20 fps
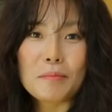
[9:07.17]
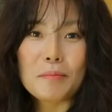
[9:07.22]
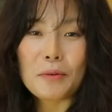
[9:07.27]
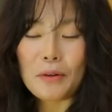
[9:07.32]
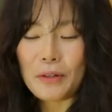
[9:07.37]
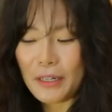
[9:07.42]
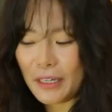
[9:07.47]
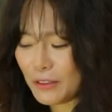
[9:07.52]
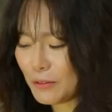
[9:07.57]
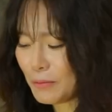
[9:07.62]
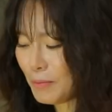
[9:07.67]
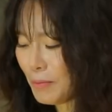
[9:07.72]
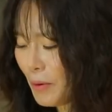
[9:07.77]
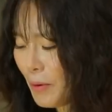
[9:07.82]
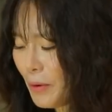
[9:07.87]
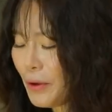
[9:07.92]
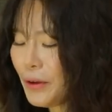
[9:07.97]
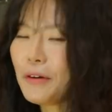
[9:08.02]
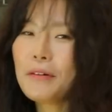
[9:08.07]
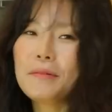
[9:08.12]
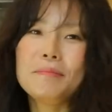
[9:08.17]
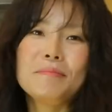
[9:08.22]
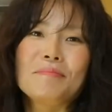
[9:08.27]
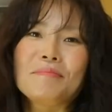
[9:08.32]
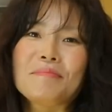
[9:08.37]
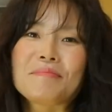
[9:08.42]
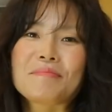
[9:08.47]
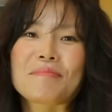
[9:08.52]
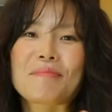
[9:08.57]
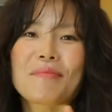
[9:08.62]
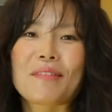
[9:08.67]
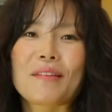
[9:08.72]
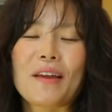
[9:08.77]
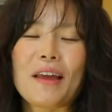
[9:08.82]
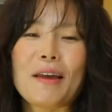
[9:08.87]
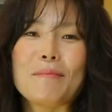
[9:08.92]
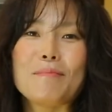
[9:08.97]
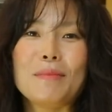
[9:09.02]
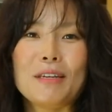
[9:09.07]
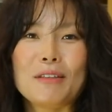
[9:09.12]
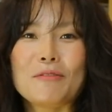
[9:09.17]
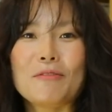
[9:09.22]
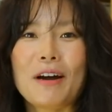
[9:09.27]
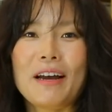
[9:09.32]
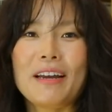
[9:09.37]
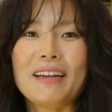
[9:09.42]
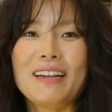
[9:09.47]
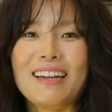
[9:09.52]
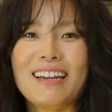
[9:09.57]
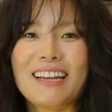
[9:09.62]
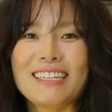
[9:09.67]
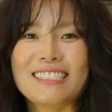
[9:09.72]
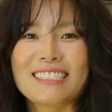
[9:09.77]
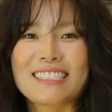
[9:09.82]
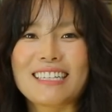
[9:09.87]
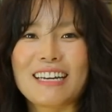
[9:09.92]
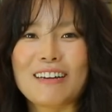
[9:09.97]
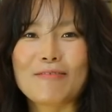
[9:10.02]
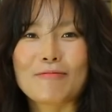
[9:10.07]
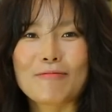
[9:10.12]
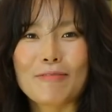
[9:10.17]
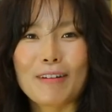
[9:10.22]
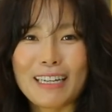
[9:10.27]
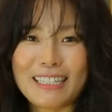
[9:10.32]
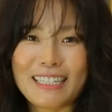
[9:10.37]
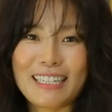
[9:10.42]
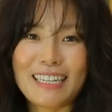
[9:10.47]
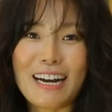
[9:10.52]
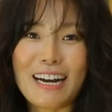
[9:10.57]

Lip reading: bring it to boil. And meanwhile, let's get ready